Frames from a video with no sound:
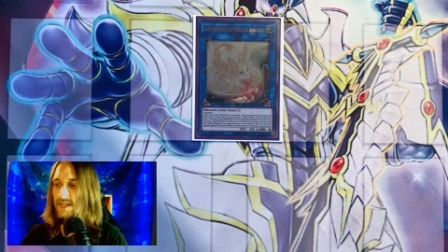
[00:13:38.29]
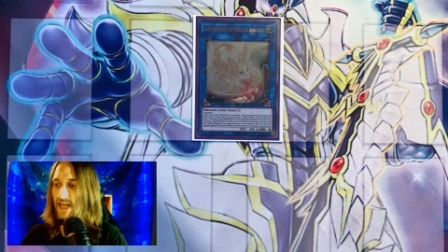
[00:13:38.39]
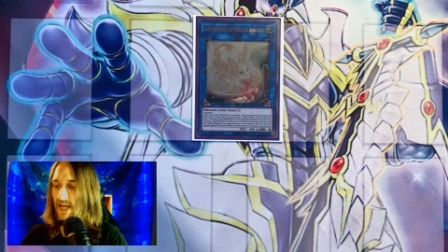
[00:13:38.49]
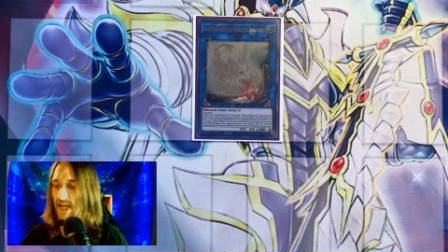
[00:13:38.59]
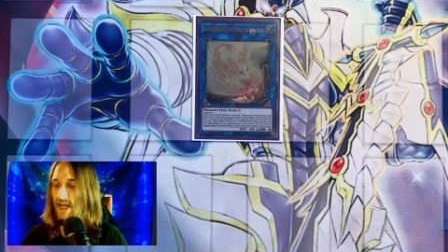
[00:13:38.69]

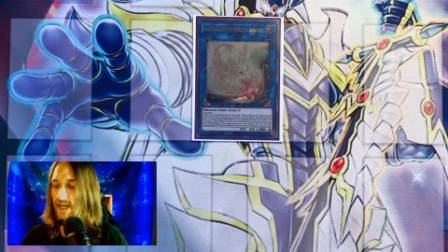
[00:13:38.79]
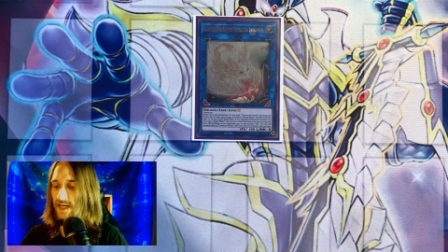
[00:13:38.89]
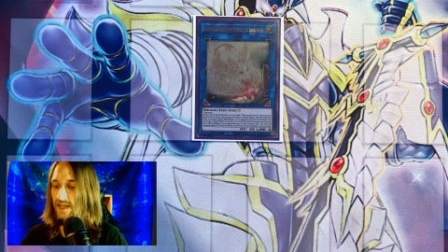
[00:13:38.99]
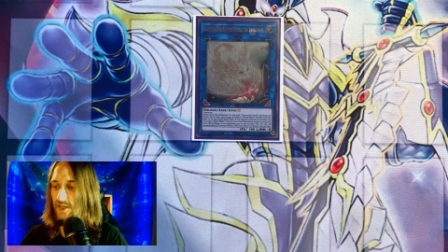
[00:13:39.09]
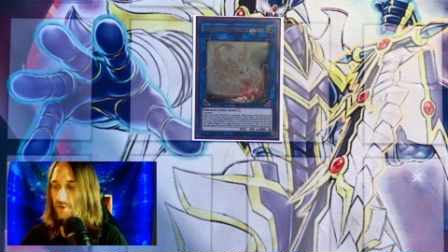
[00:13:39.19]
and
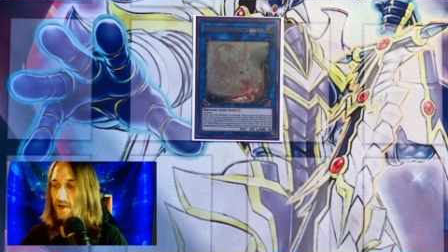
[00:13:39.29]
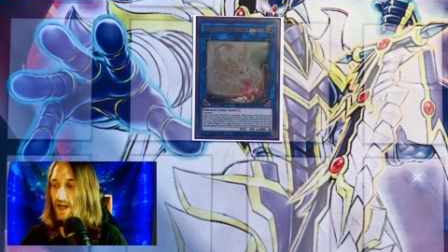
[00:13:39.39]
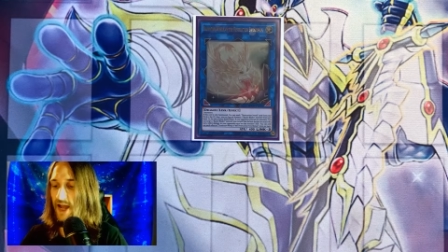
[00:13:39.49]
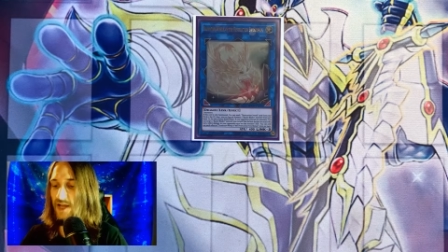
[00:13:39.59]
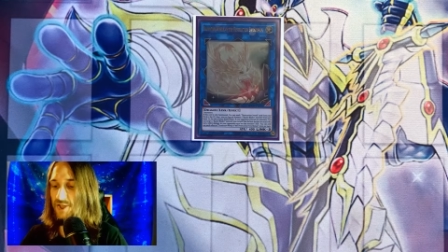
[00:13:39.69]
you can
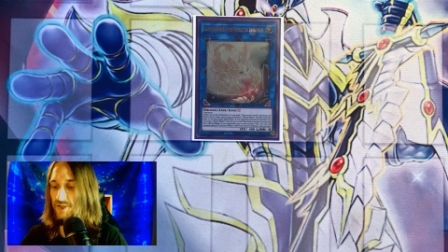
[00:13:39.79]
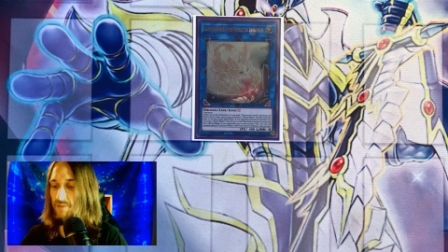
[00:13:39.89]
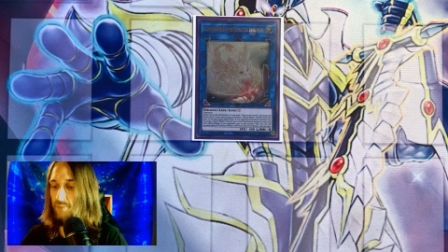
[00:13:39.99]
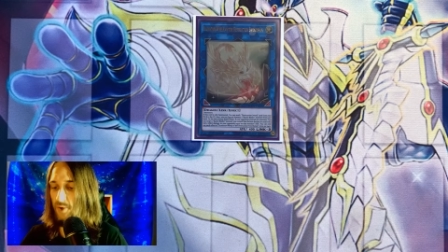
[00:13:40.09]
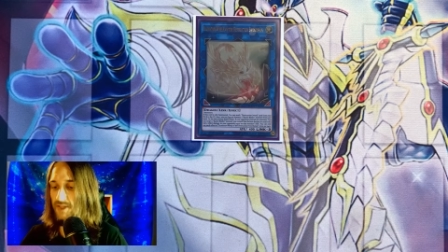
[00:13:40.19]
actually
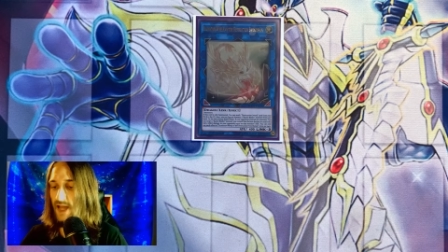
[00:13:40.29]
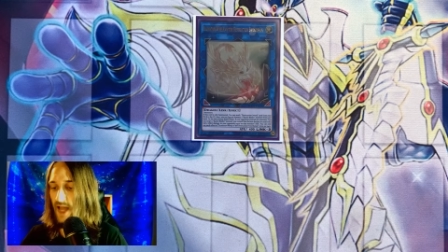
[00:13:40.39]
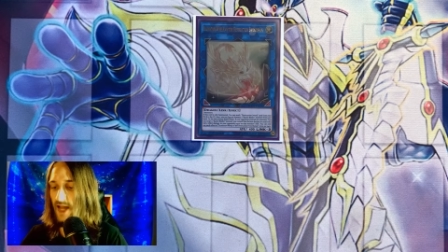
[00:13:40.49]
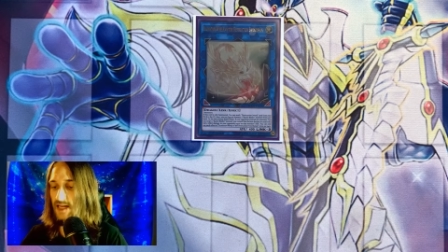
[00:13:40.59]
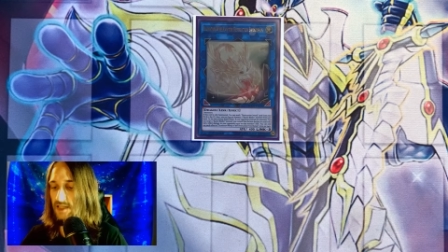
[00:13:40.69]

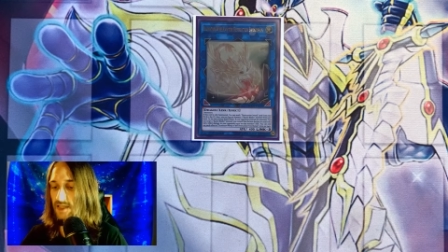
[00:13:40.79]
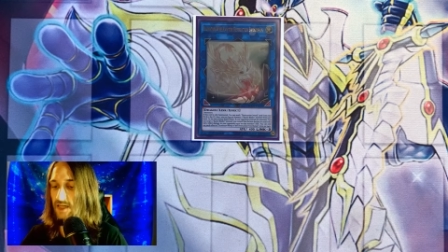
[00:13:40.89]
protect